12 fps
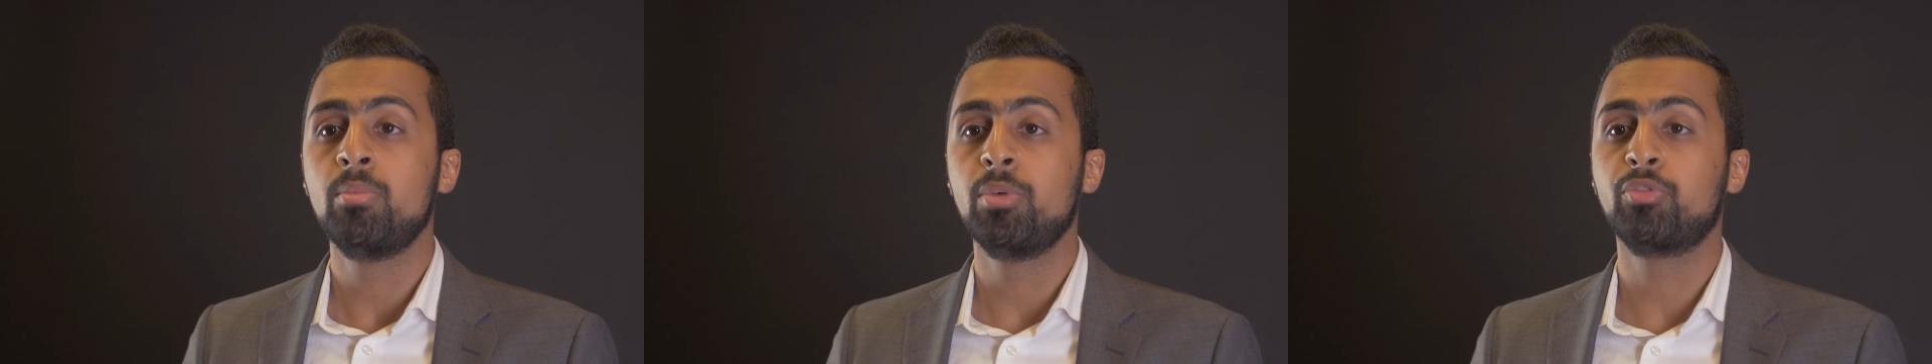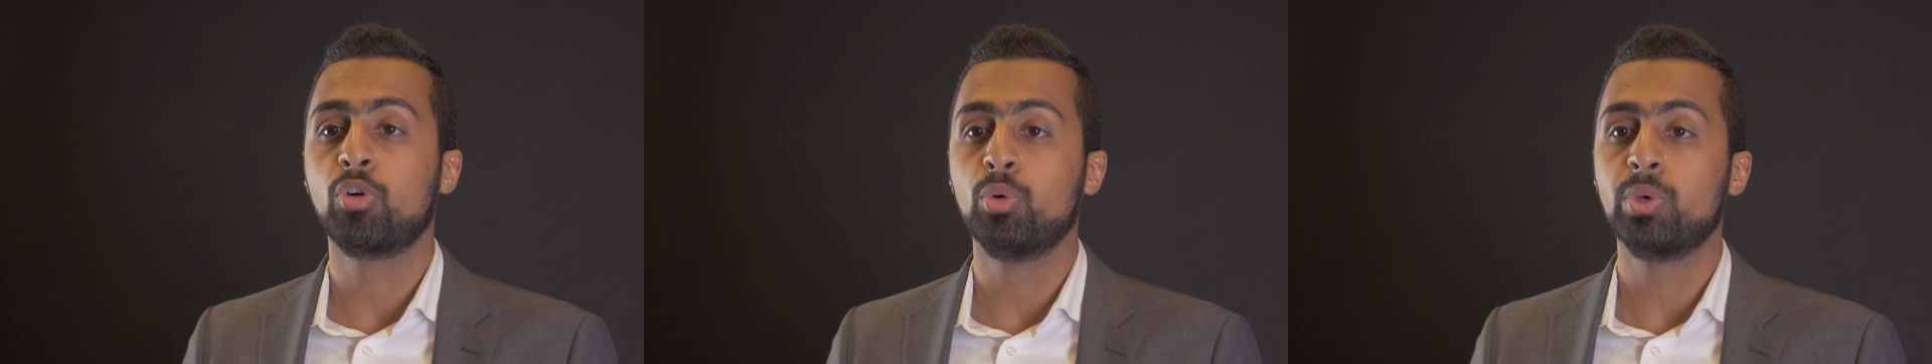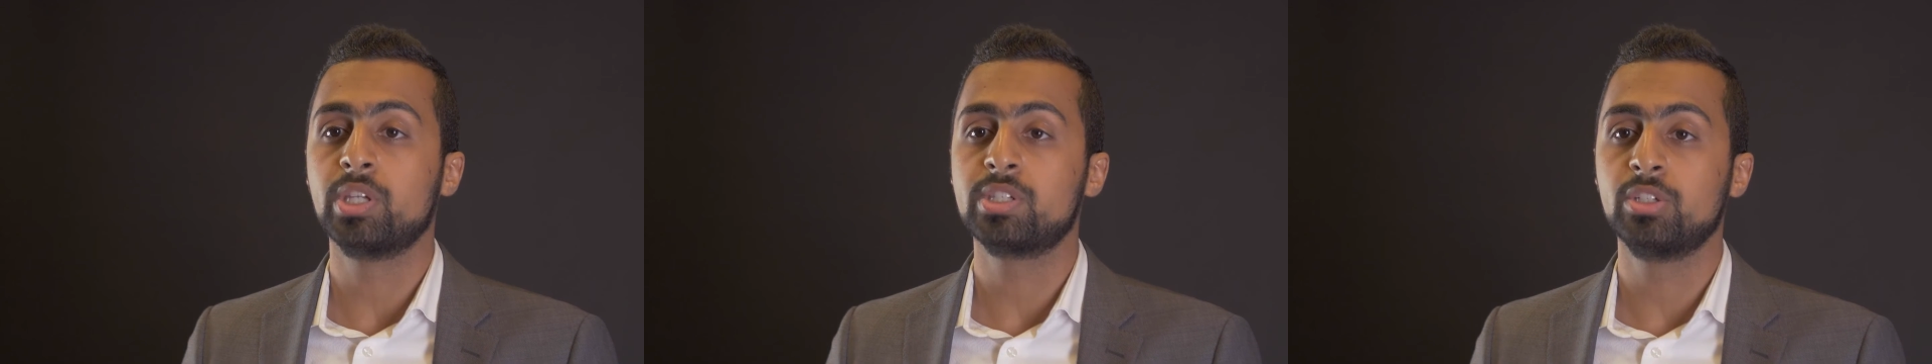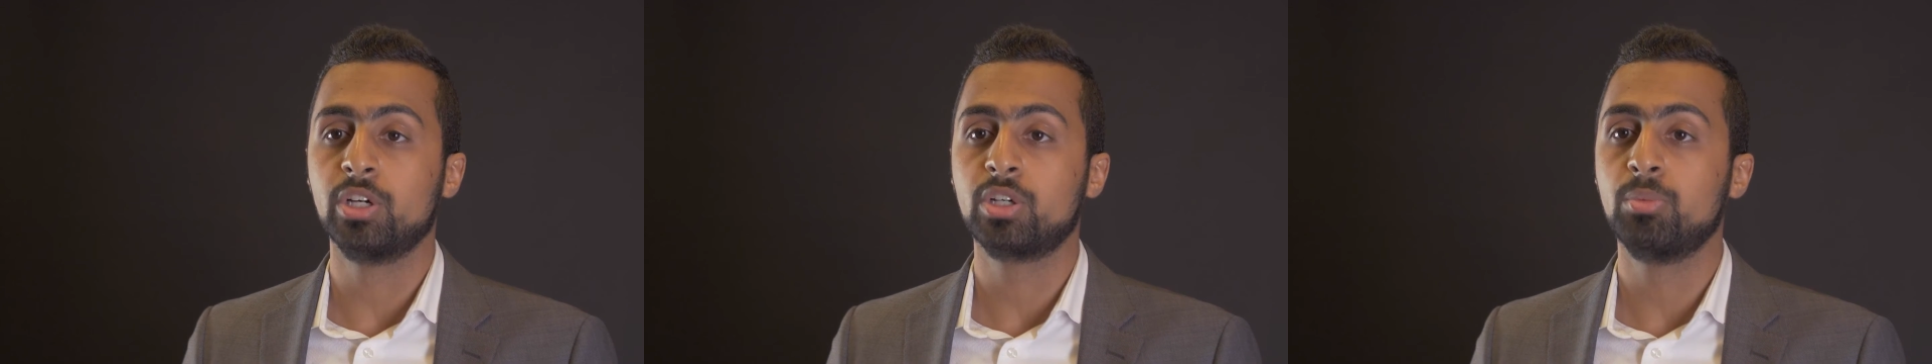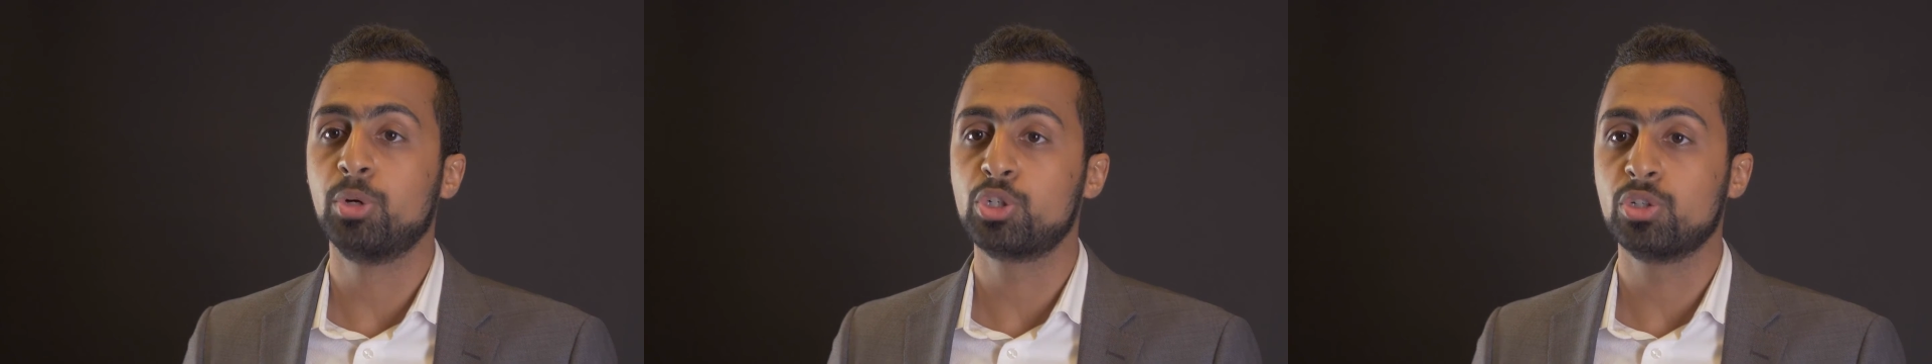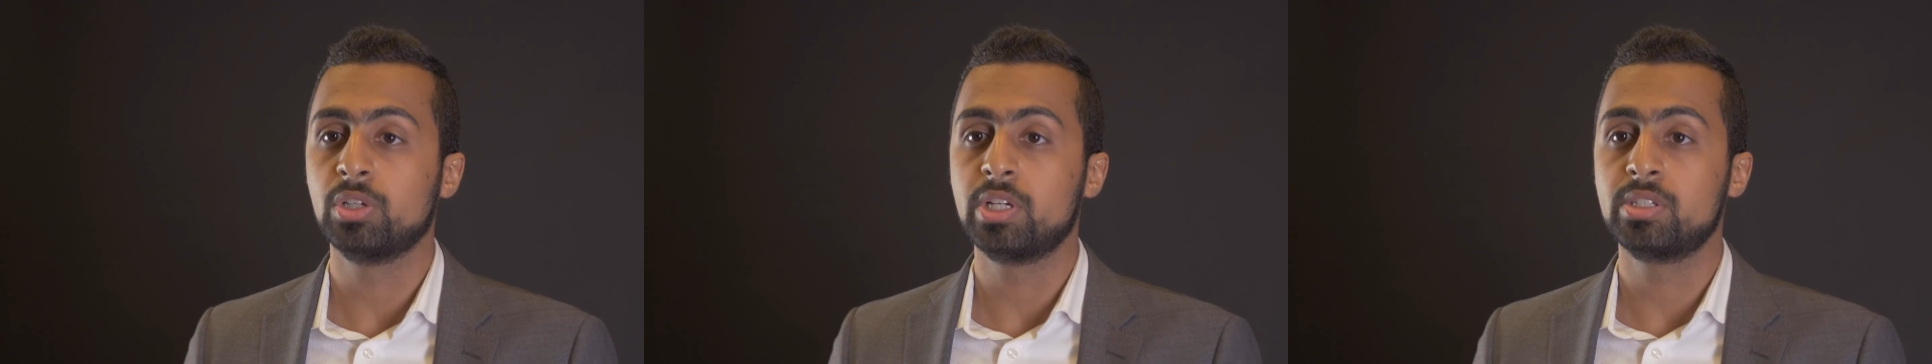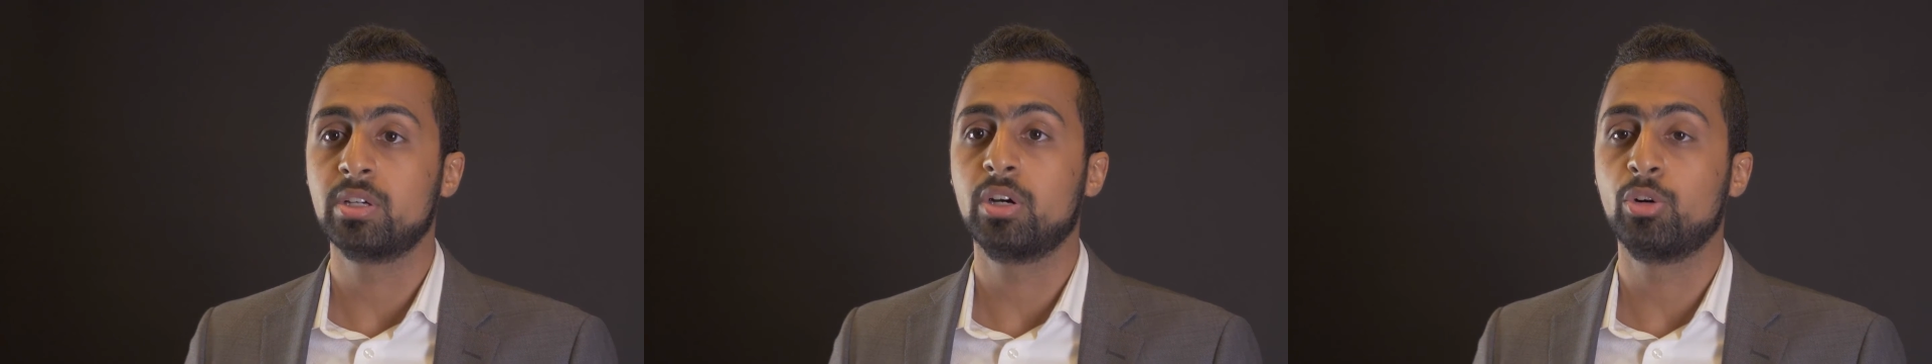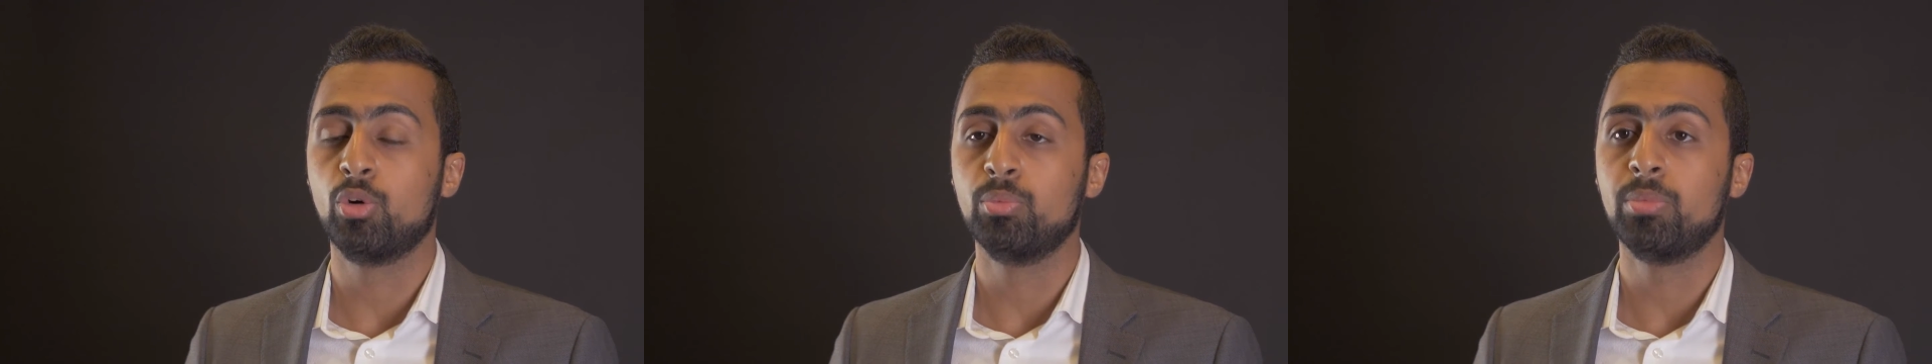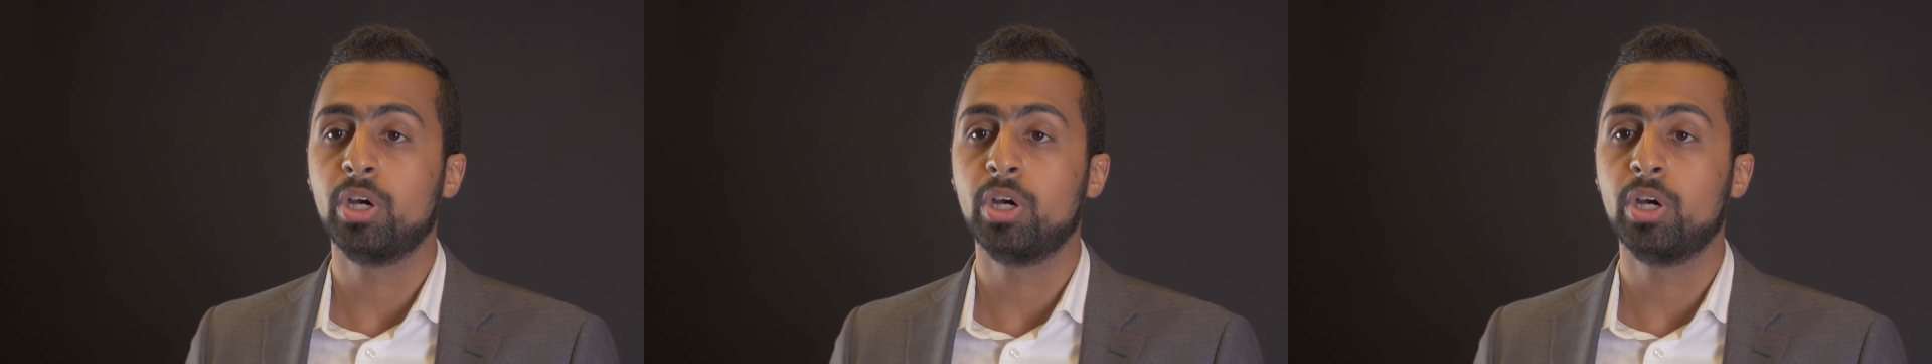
before we can start commercializing our own